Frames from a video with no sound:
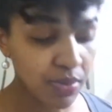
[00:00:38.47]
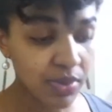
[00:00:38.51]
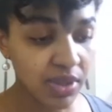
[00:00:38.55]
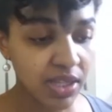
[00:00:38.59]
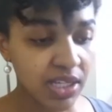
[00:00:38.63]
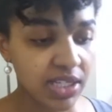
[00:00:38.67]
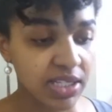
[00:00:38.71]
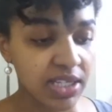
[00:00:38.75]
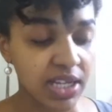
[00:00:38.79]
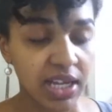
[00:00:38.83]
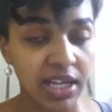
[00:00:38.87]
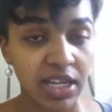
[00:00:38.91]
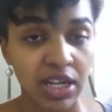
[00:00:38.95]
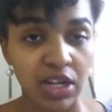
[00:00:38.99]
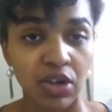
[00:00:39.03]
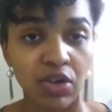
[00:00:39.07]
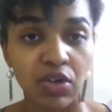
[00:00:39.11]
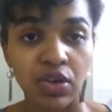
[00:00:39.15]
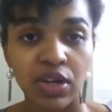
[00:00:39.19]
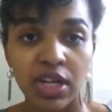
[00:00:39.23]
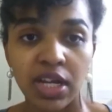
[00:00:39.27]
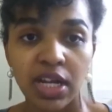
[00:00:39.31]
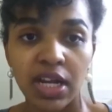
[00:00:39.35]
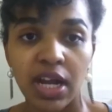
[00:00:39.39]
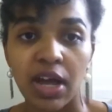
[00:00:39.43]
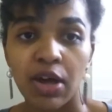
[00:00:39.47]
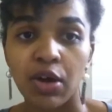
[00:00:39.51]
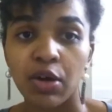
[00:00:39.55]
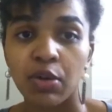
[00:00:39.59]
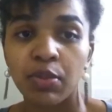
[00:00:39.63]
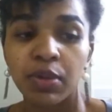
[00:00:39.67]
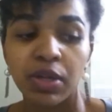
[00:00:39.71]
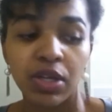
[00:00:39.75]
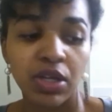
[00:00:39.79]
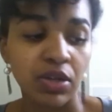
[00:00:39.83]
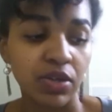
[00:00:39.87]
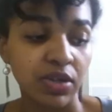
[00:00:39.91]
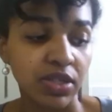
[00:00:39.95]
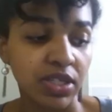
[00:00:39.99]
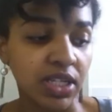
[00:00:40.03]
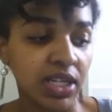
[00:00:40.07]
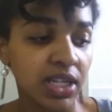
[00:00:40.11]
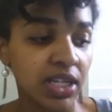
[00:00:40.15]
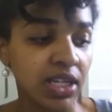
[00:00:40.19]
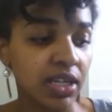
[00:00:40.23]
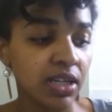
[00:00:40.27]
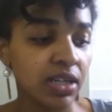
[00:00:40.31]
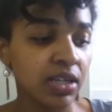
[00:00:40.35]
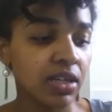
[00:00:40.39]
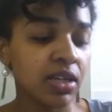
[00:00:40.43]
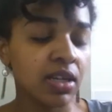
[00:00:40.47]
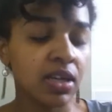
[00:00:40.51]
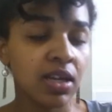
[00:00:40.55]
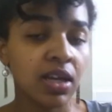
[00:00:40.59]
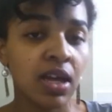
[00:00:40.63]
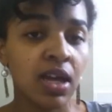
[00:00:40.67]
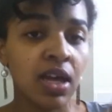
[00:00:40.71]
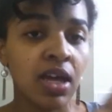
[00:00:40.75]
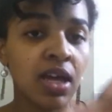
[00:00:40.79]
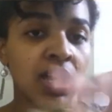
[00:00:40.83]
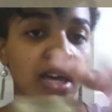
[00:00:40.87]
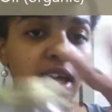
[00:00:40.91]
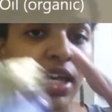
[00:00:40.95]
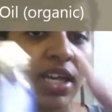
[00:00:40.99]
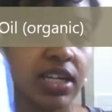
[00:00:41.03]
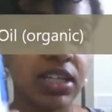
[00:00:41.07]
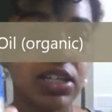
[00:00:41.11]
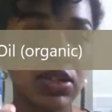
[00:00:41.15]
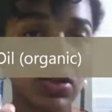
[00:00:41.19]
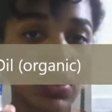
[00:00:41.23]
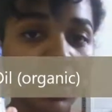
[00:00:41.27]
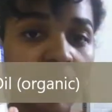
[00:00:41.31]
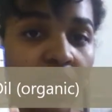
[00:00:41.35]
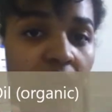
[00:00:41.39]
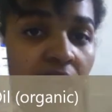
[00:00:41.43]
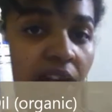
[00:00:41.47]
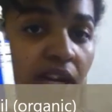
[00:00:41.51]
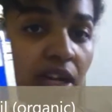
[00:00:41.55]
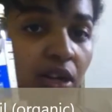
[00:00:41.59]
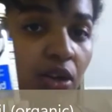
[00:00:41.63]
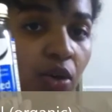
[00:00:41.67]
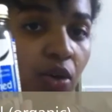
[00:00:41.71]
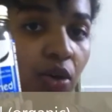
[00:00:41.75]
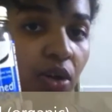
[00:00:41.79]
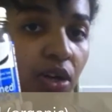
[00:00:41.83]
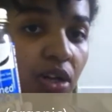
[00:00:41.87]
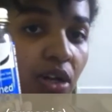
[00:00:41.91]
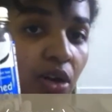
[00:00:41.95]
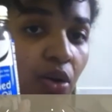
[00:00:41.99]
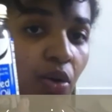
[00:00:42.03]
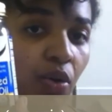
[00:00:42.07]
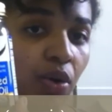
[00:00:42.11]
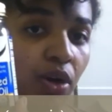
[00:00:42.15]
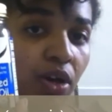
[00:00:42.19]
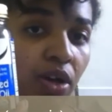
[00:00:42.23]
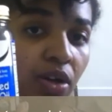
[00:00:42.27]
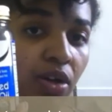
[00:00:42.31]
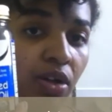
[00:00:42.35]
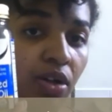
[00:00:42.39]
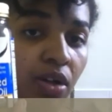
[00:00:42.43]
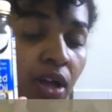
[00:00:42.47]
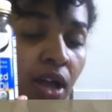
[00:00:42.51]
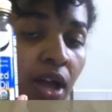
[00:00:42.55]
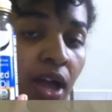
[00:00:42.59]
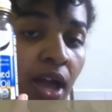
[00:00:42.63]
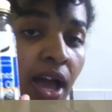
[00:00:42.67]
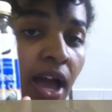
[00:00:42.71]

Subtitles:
The second ingredient I will be using is organic coconut oil.